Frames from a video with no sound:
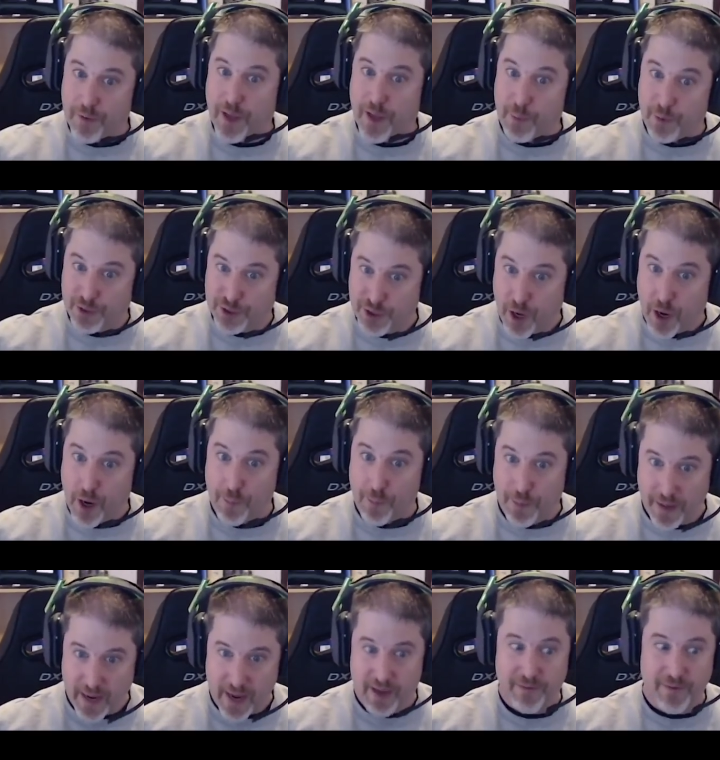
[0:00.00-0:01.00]
they were sharp
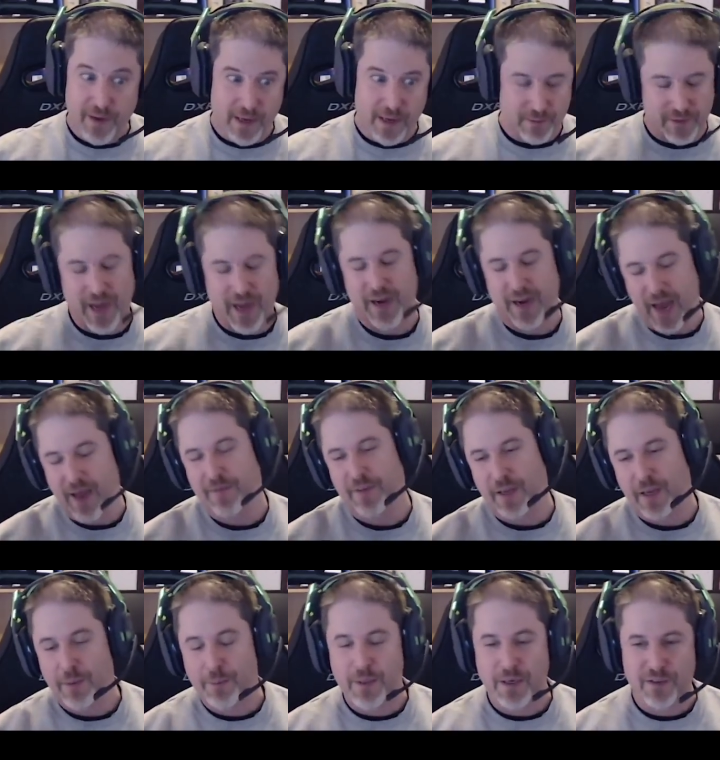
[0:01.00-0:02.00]
and heavy and not heavy, I mean,